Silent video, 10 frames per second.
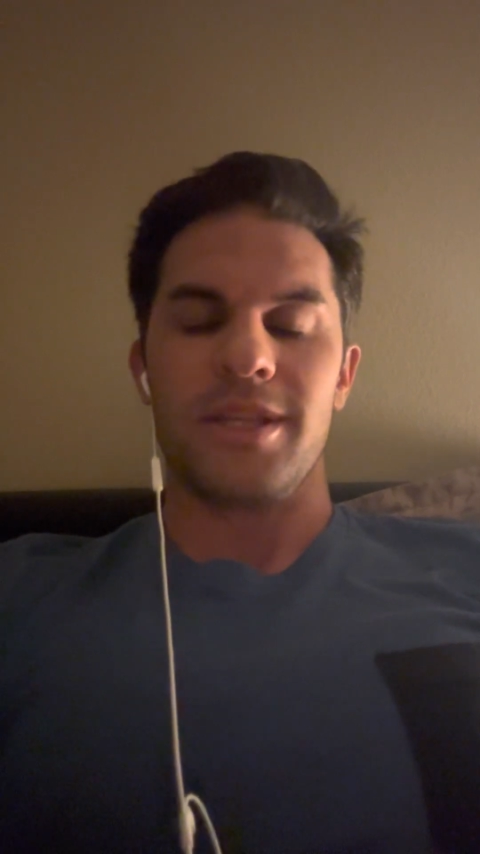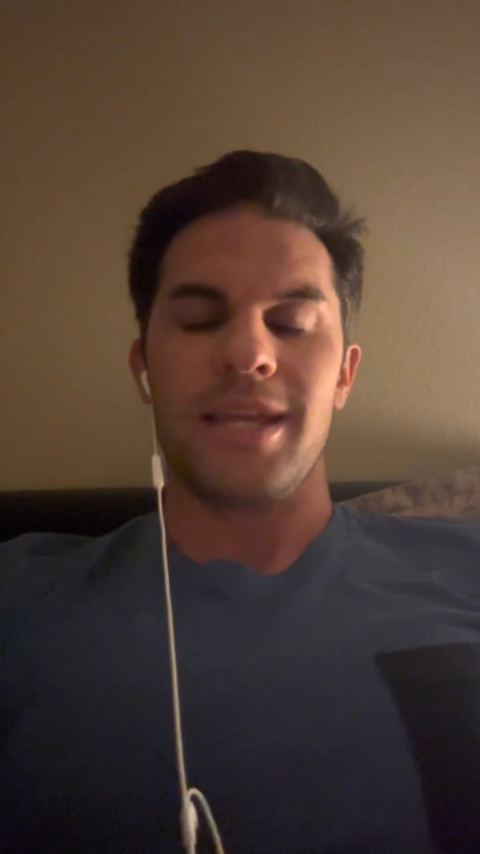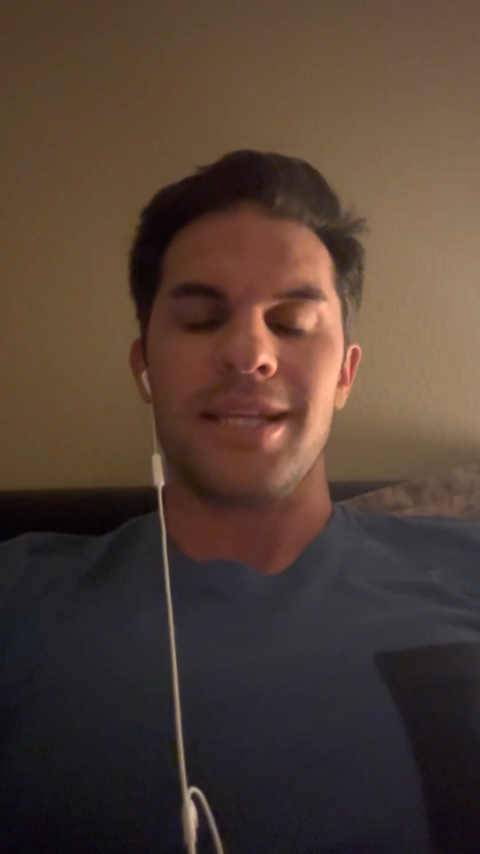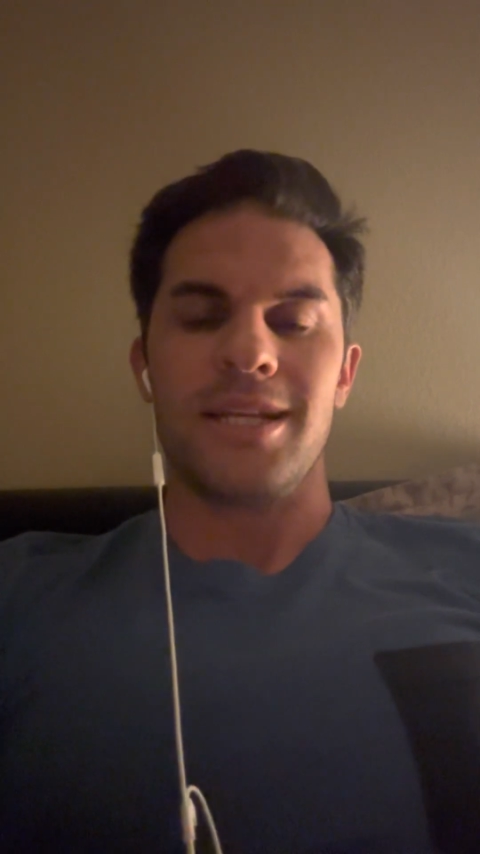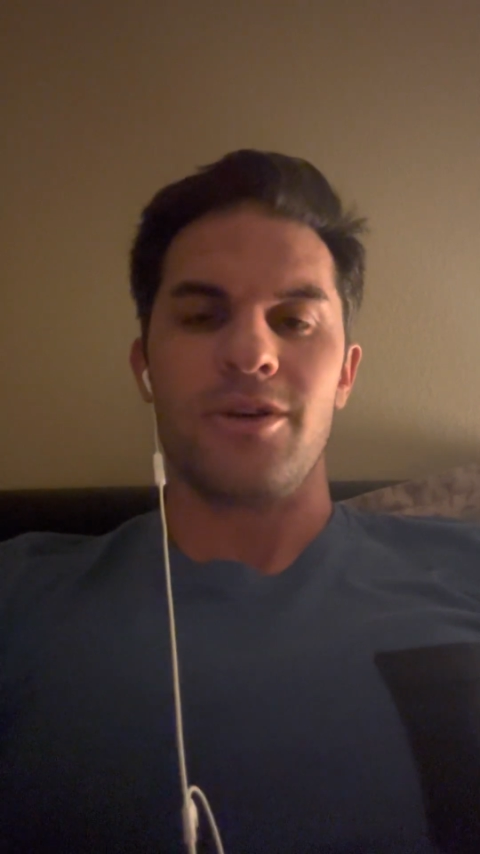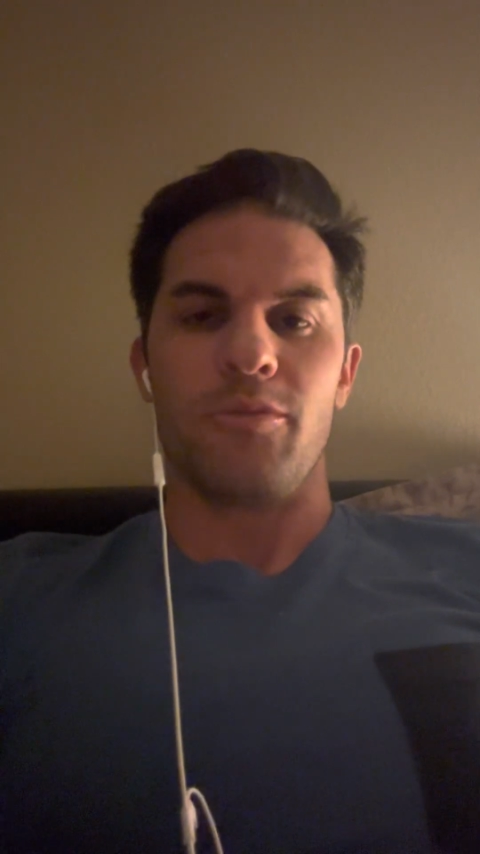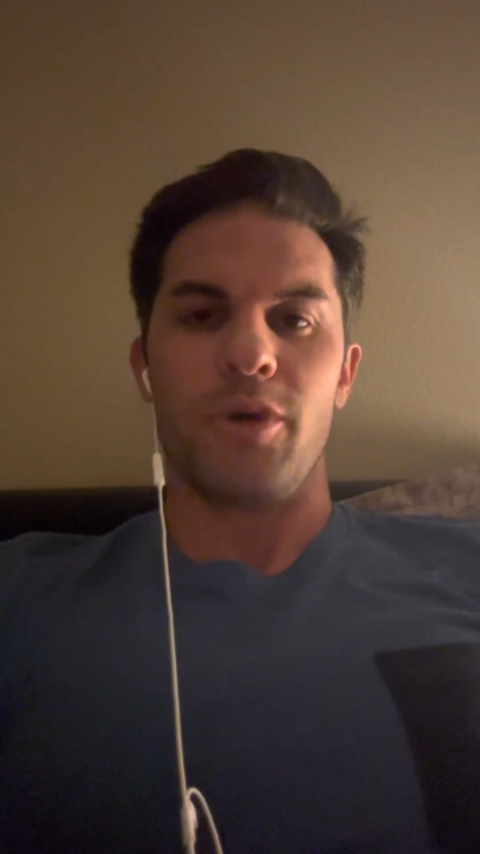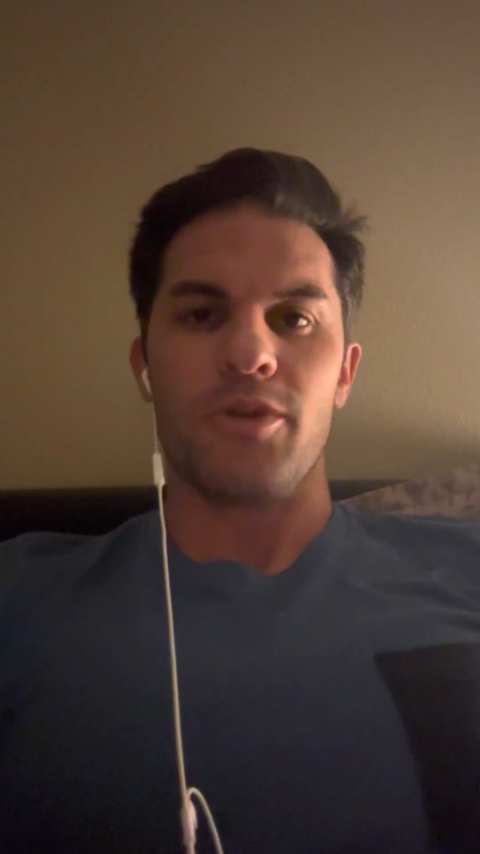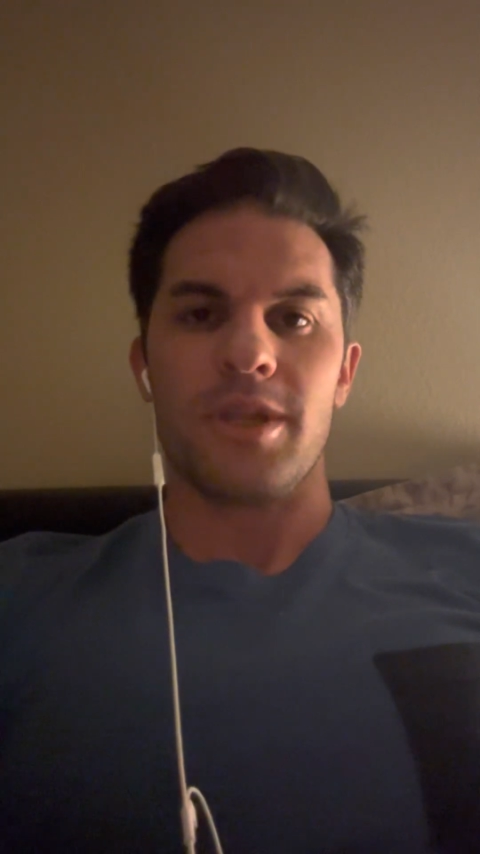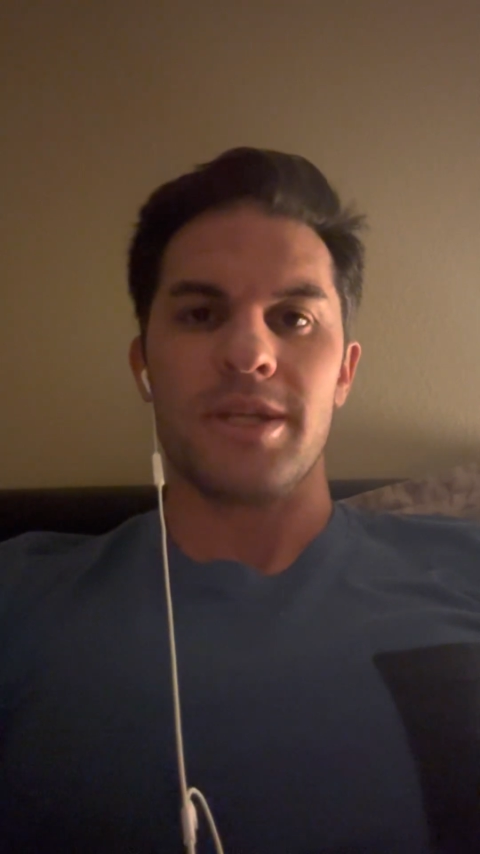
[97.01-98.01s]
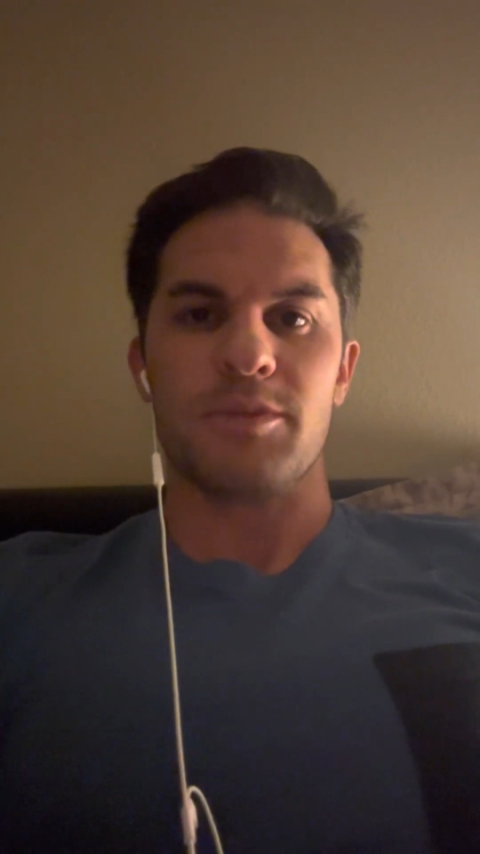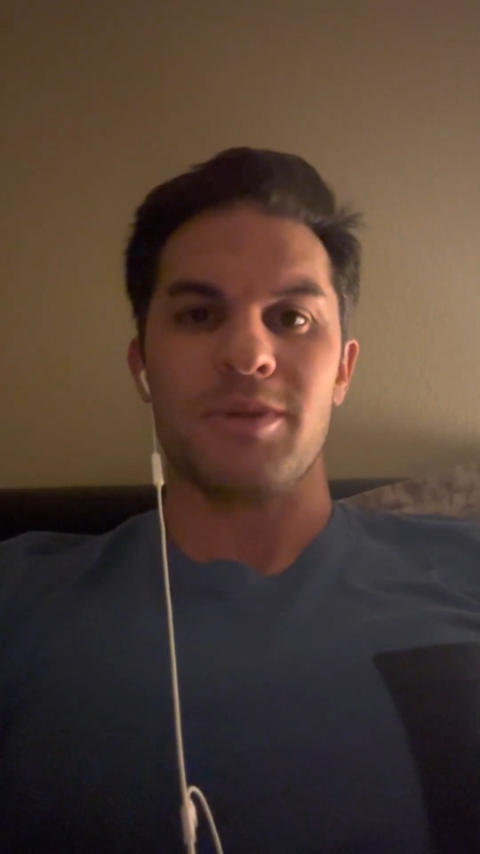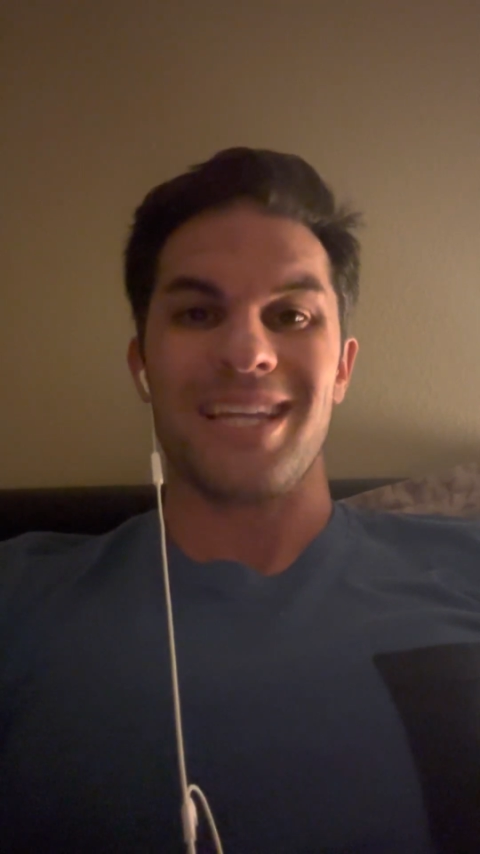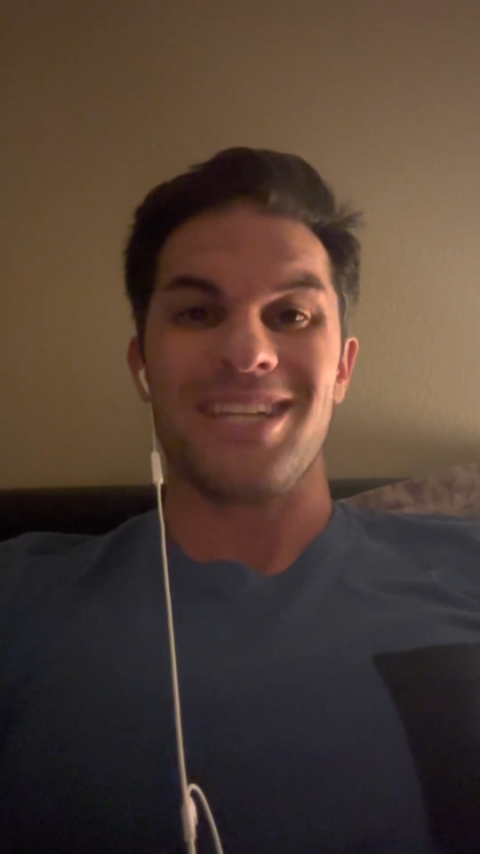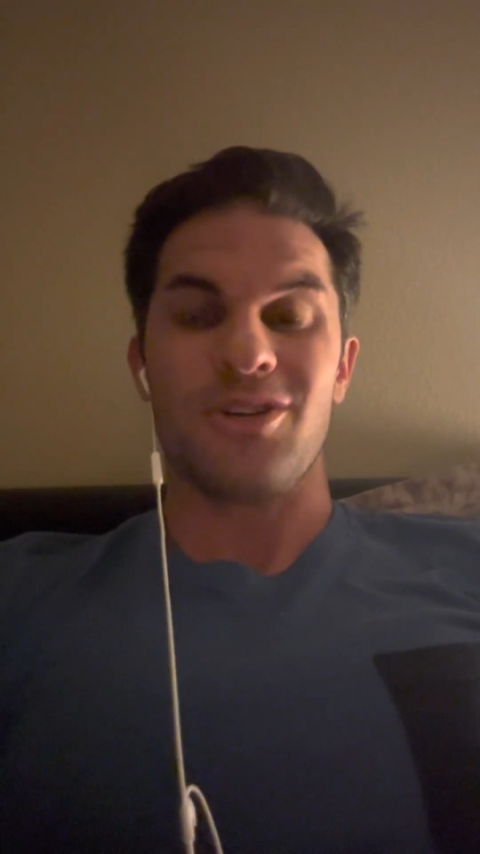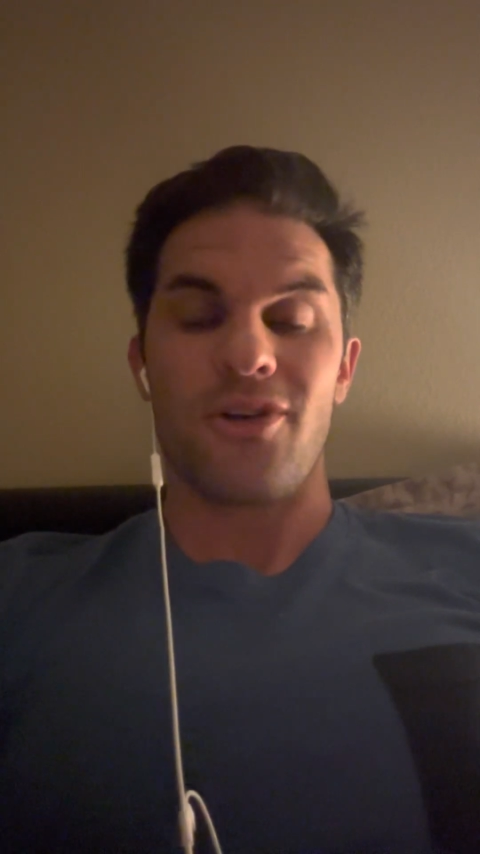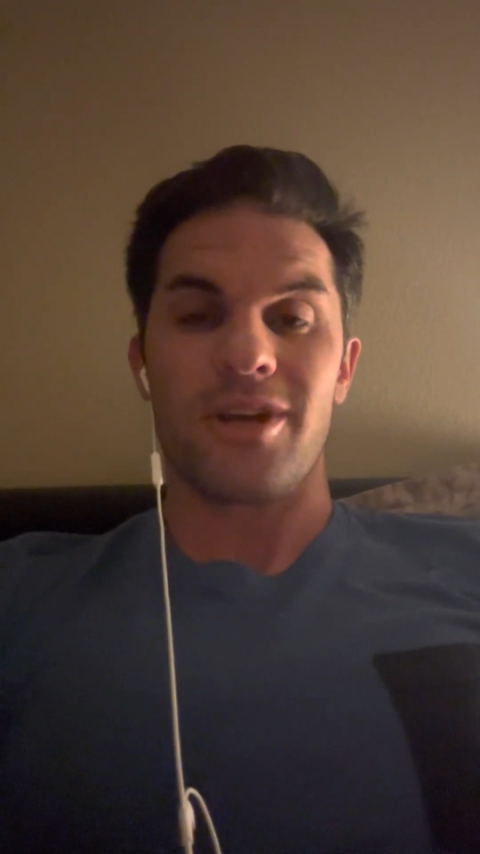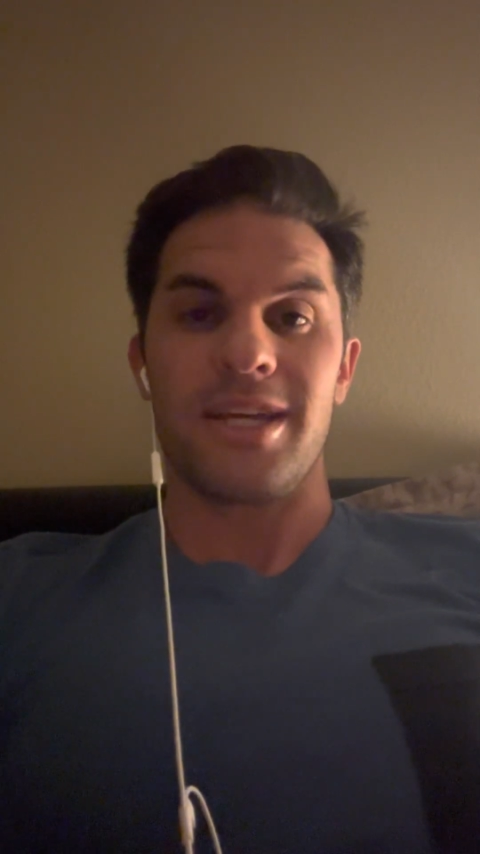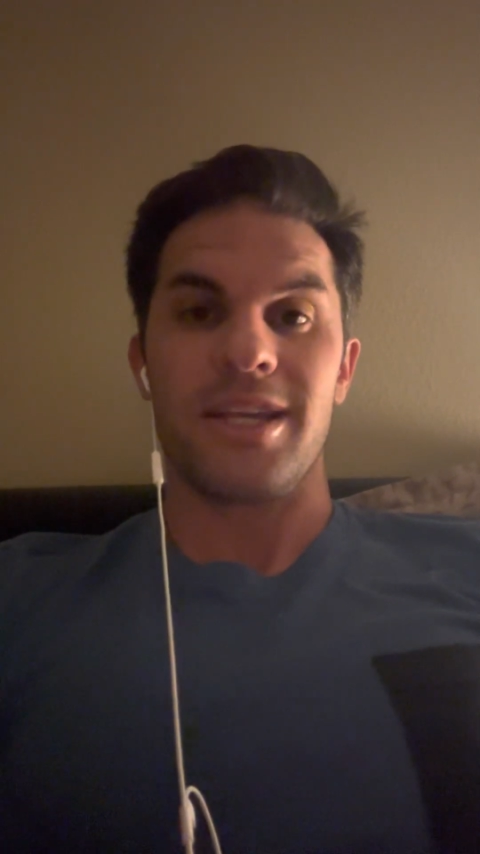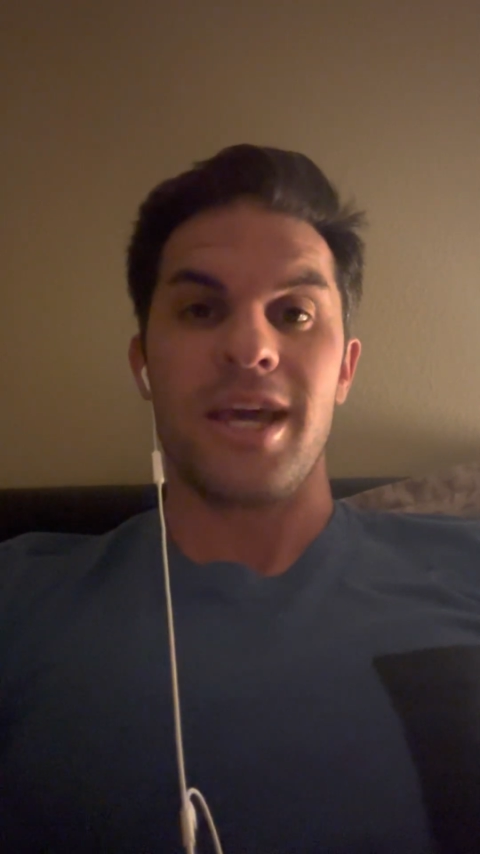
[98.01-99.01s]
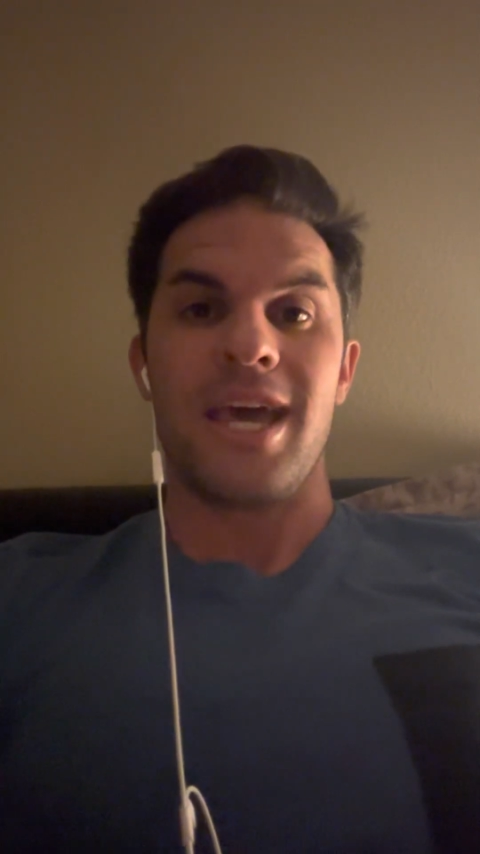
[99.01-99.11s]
they did it on both ends, but they targeted